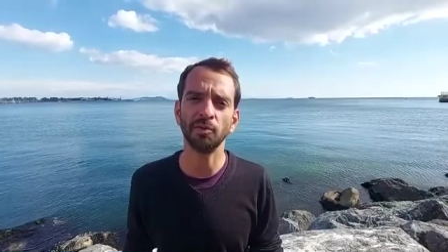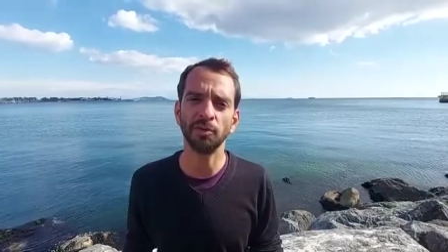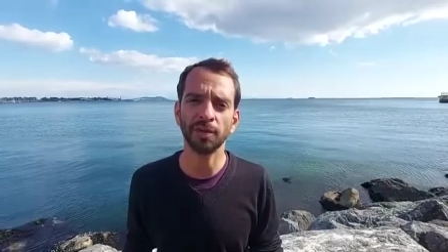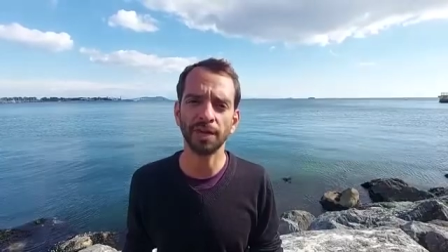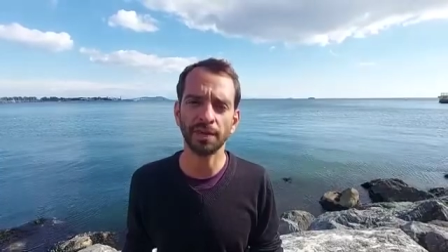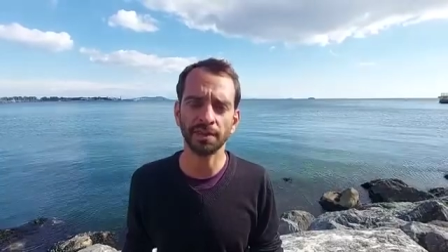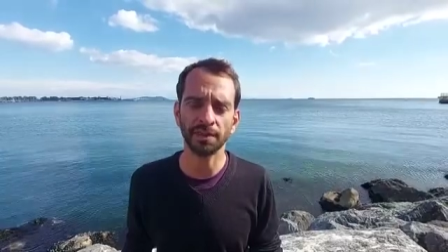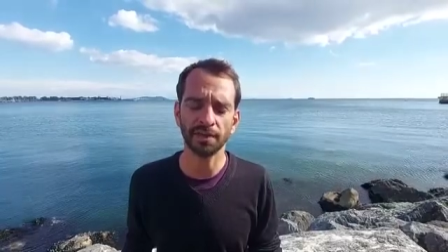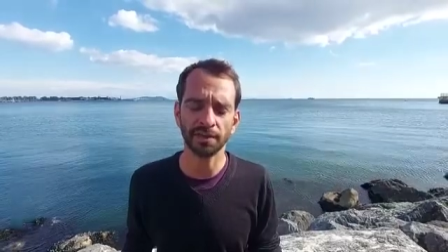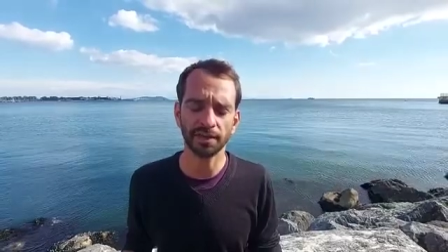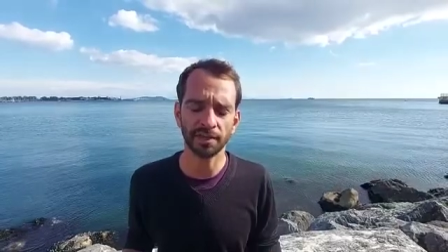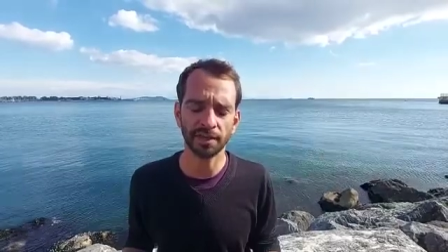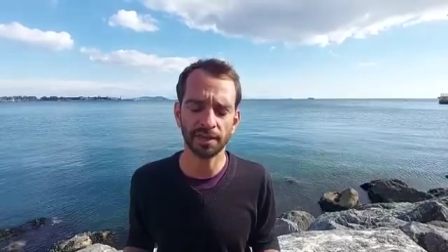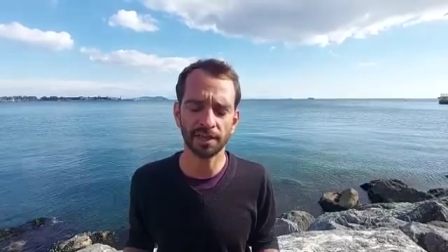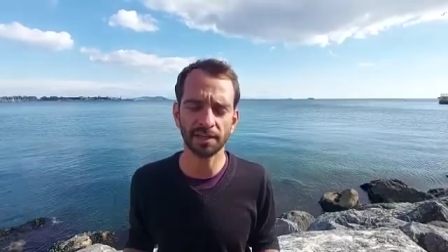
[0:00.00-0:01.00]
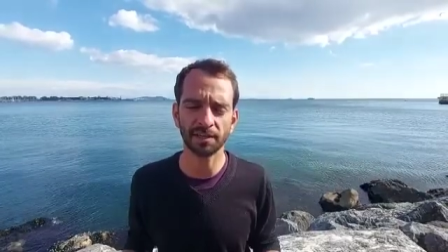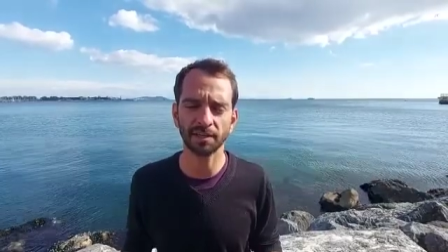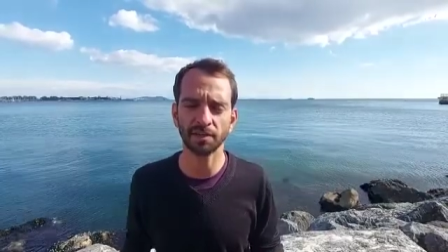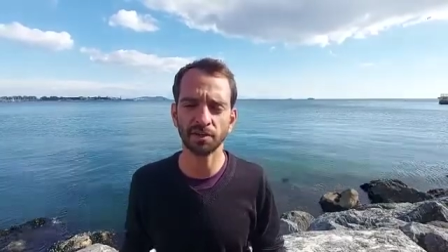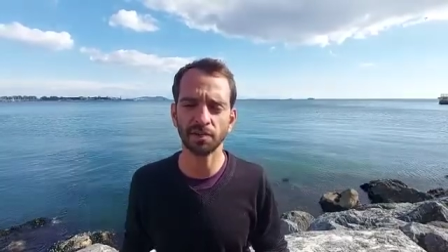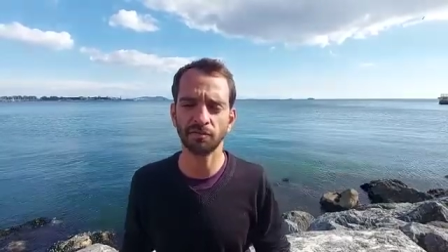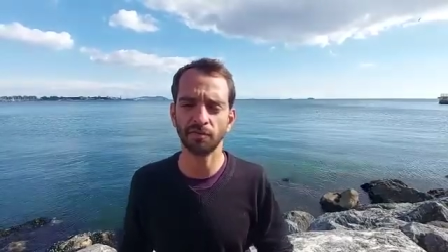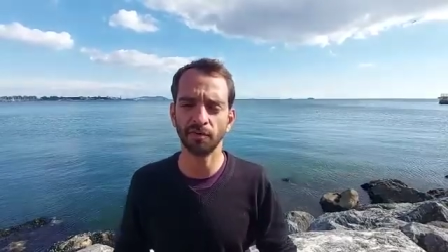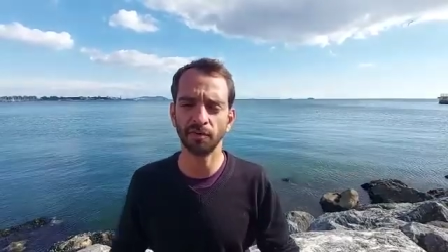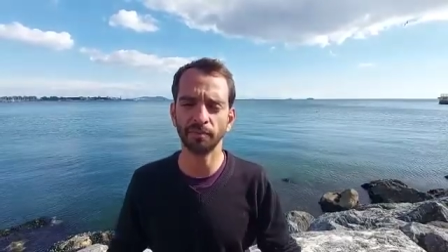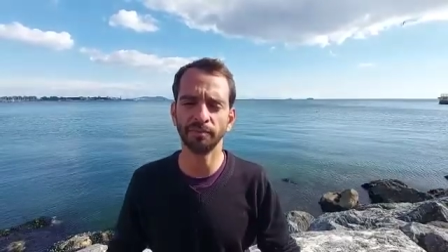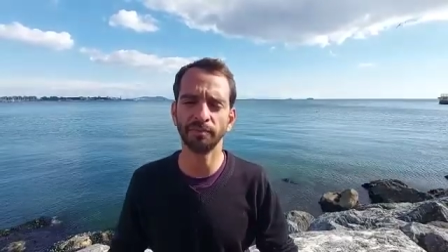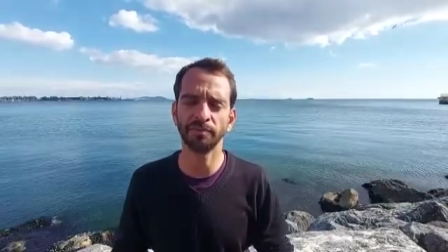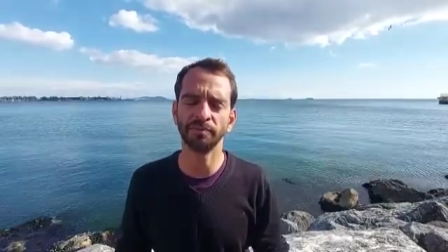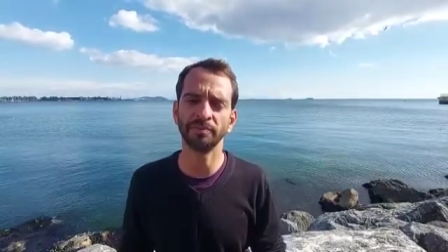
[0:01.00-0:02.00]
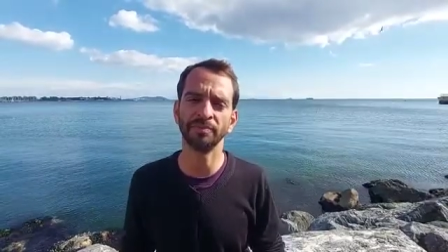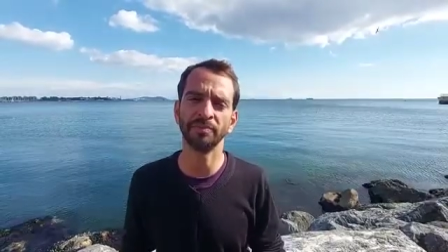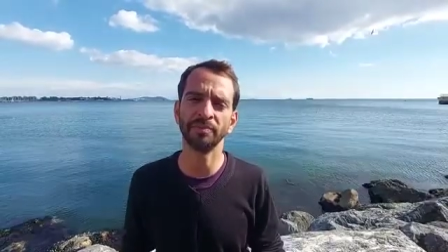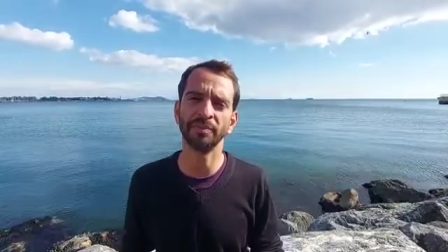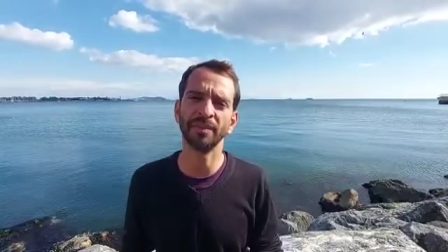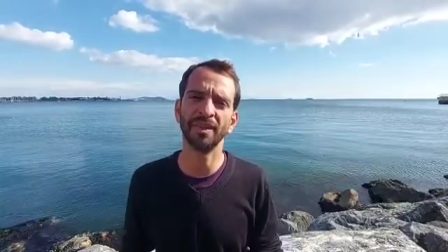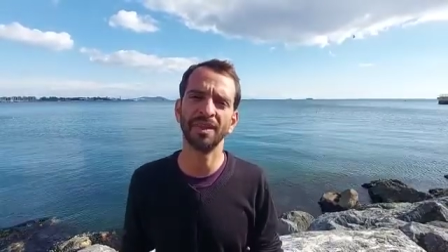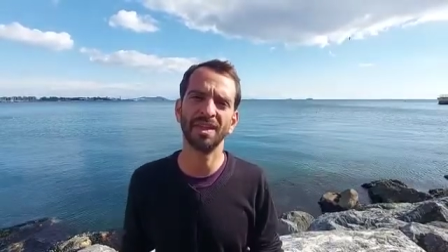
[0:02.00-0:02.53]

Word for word: the other things from